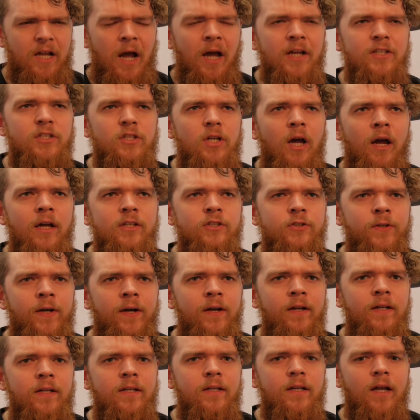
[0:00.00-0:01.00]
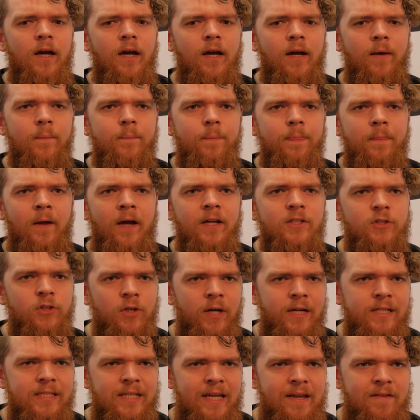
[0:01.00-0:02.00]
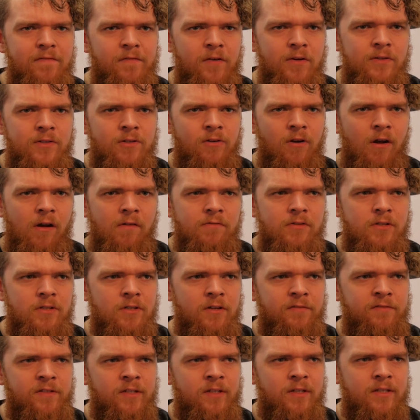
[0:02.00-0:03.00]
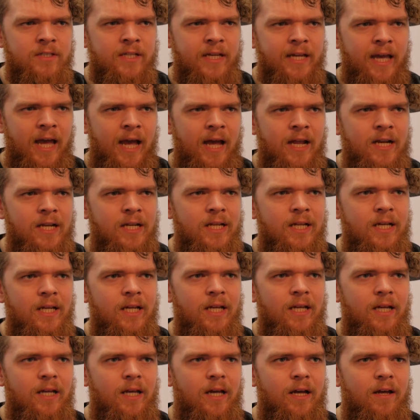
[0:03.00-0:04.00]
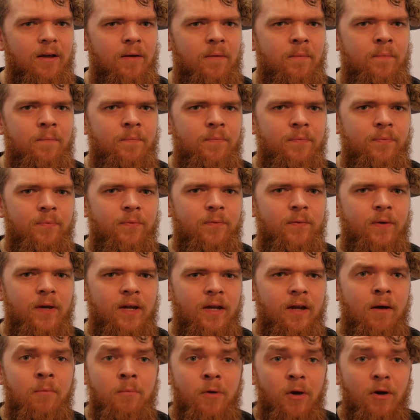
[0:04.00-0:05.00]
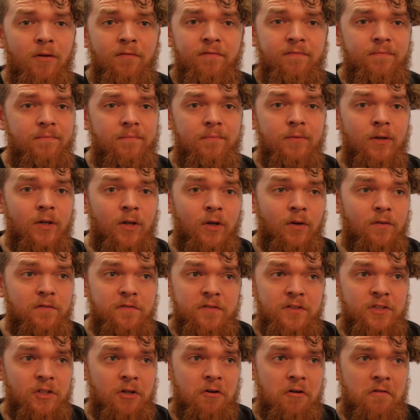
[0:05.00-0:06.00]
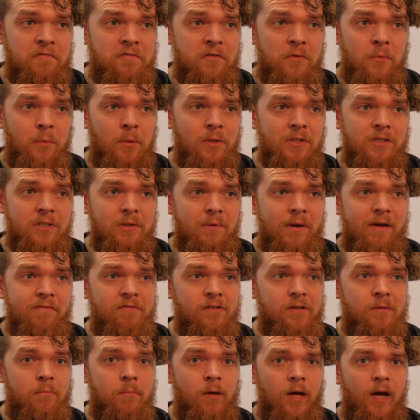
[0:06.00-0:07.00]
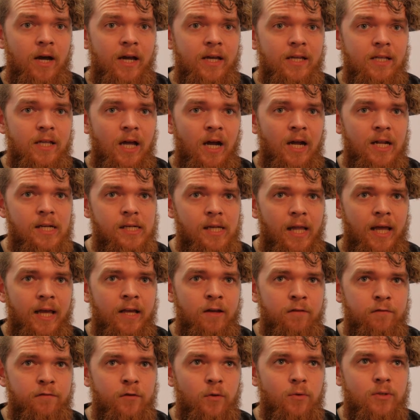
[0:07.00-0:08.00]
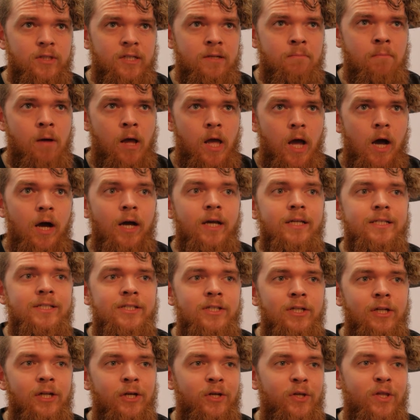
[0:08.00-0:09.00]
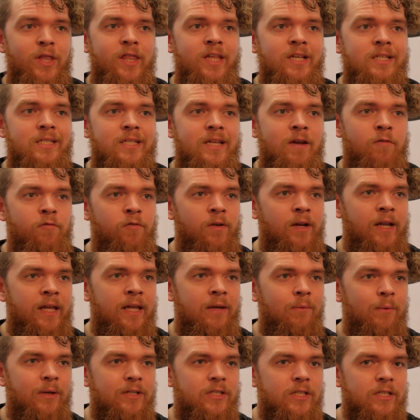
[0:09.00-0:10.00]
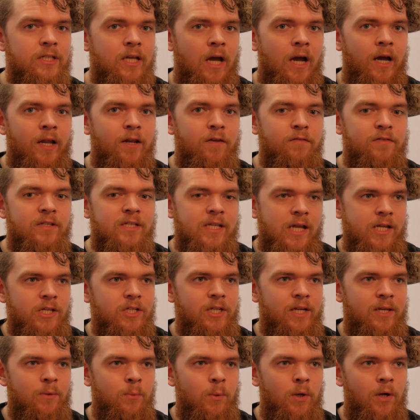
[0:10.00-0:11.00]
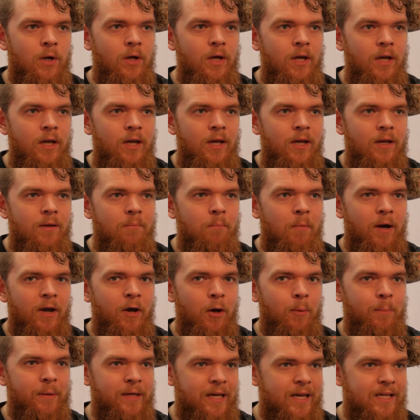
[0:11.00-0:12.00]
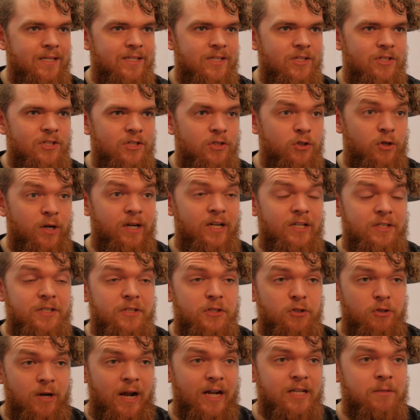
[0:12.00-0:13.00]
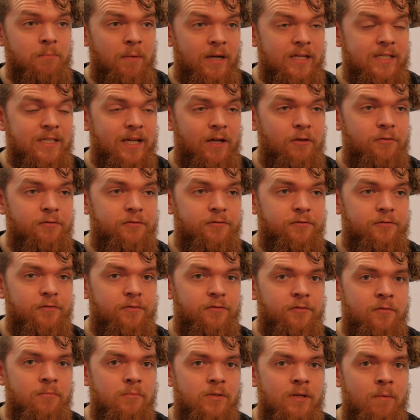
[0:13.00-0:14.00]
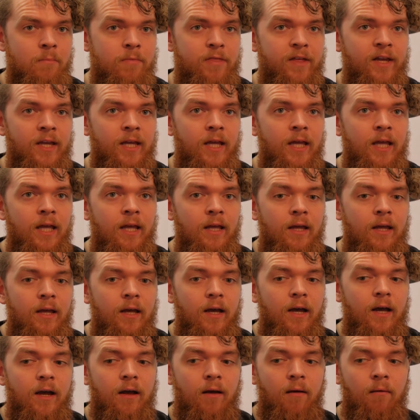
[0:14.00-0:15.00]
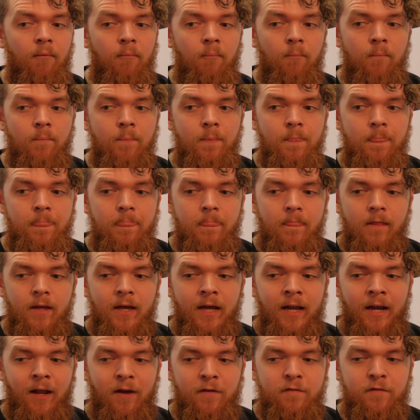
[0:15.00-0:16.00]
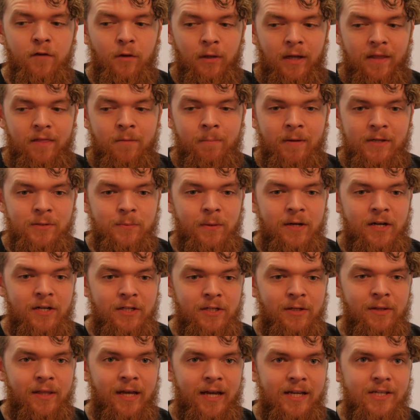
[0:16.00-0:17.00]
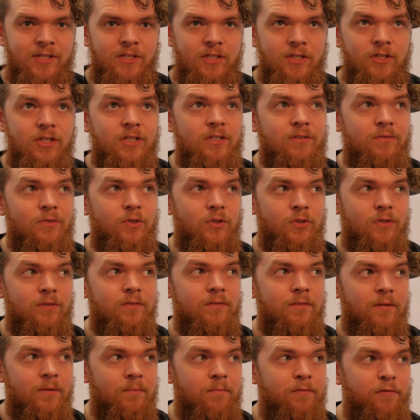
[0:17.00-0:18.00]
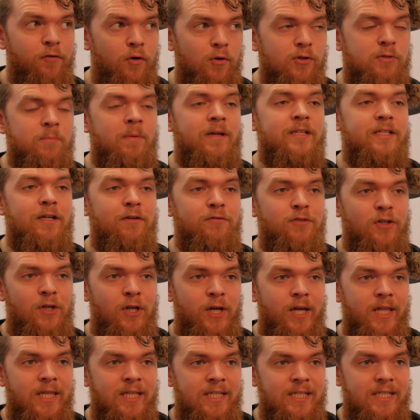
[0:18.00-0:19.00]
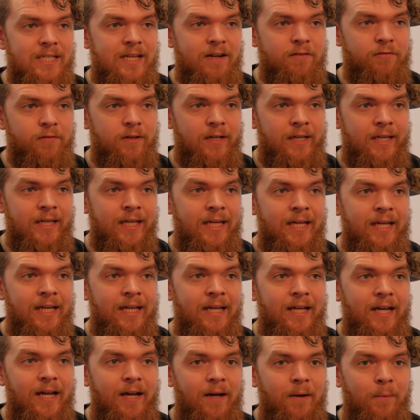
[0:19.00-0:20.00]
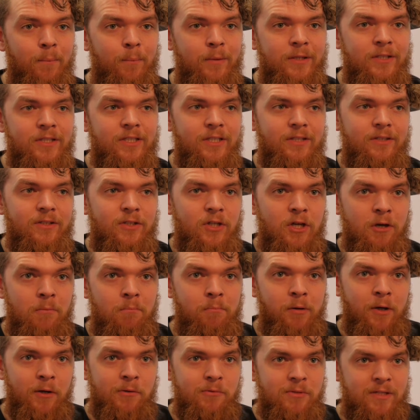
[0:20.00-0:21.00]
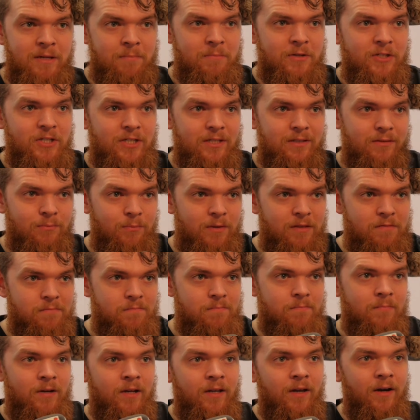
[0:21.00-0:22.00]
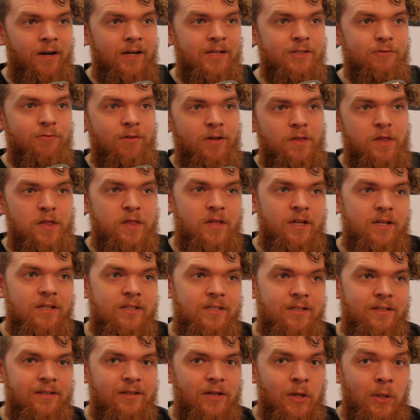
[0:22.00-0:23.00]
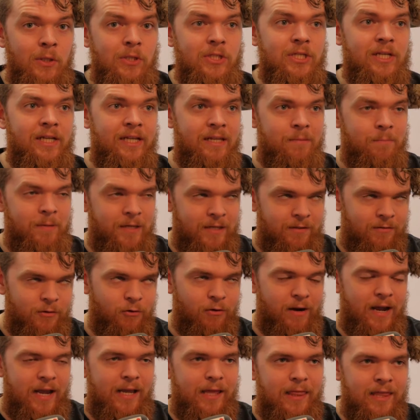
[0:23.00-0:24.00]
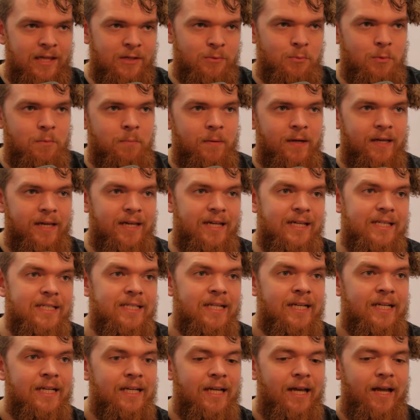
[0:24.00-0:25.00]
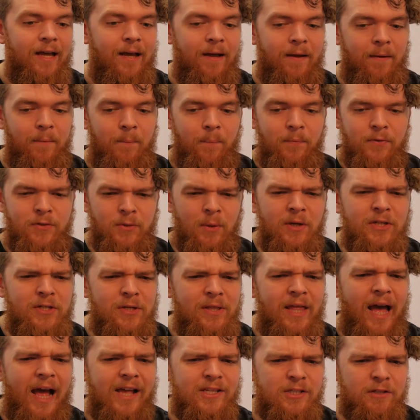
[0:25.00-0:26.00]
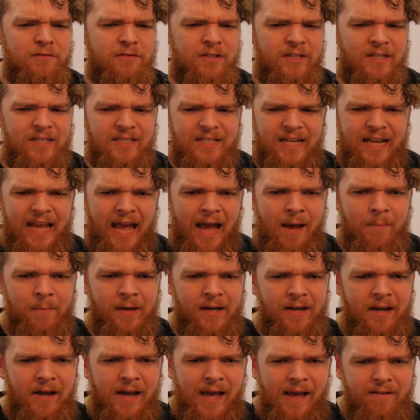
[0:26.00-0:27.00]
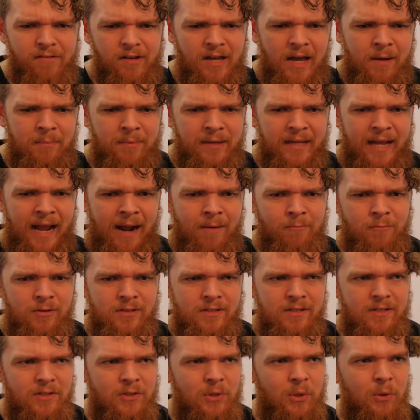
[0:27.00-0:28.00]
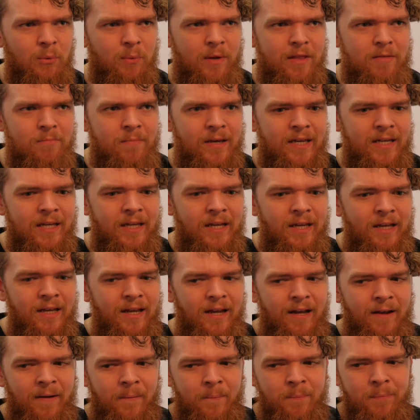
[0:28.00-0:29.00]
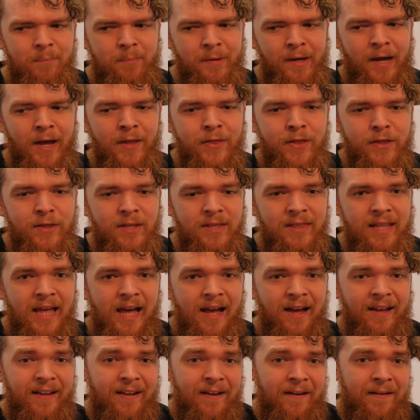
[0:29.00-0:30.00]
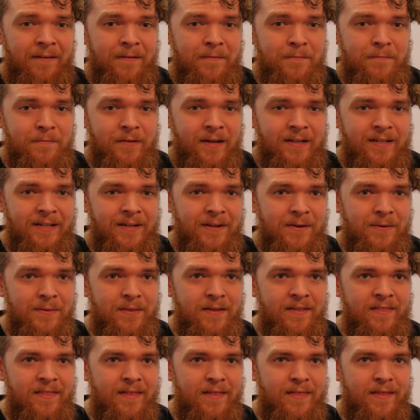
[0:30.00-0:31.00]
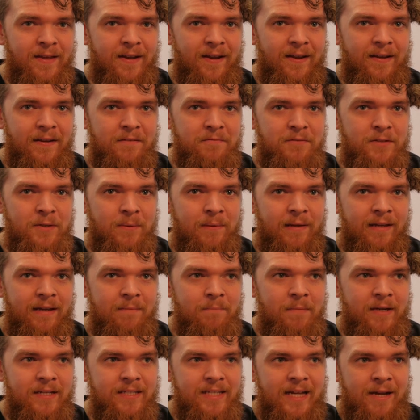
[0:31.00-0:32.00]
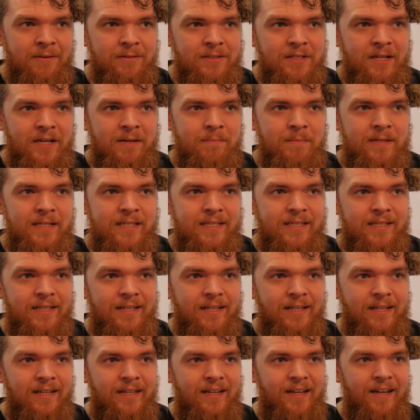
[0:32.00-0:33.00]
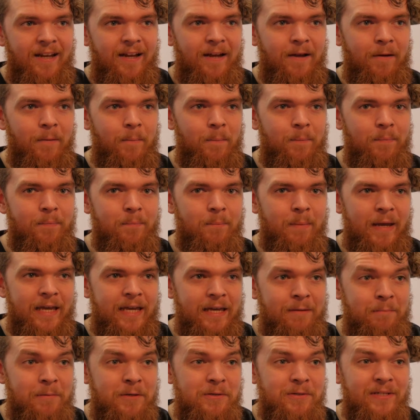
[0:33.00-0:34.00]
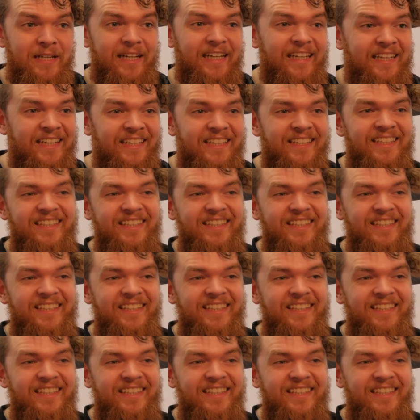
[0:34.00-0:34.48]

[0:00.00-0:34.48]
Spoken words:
I try and take photographs as often as I can. I'm not a good photographer whatsoever, but I like forcing my eyes to look at things differently, which is kind of essentially what my hobby is just trying to distract myself from something. And I feel like the best way to do that is to just force myself to look at things differently, and to compose images with my eyes rather than to constantly be creating things with my ears. So I do that as often as I can. I have a couple of cameras that tour with me. But other than that, I don't know, the thing I love doing in my downtime is making music.